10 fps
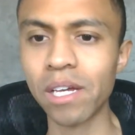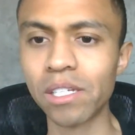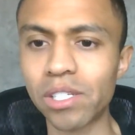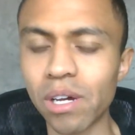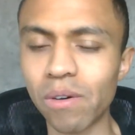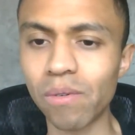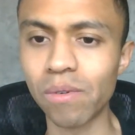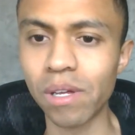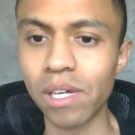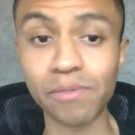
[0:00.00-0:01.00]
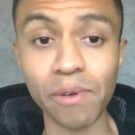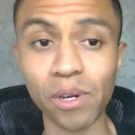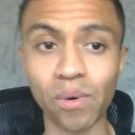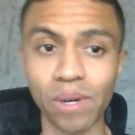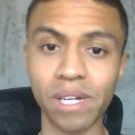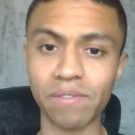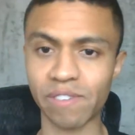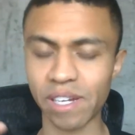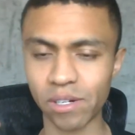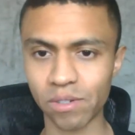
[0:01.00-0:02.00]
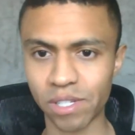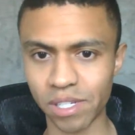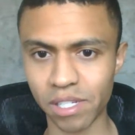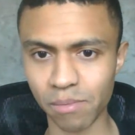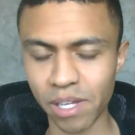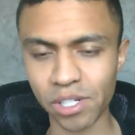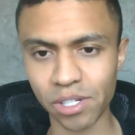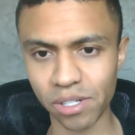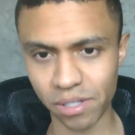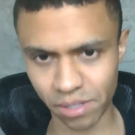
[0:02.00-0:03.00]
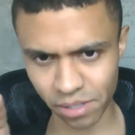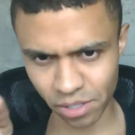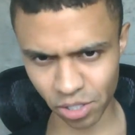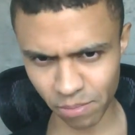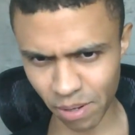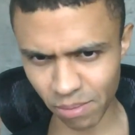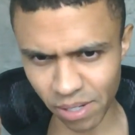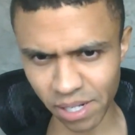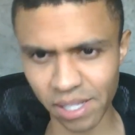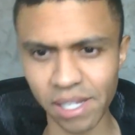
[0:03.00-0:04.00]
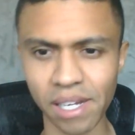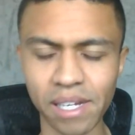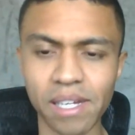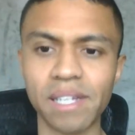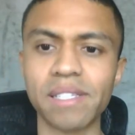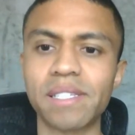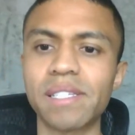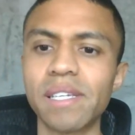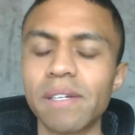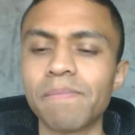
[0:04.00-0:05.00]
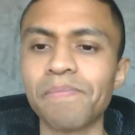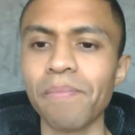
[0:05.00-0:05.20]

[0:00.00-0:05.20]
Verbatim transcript: So, it's very cool. In FICO system, they should should be able to click and see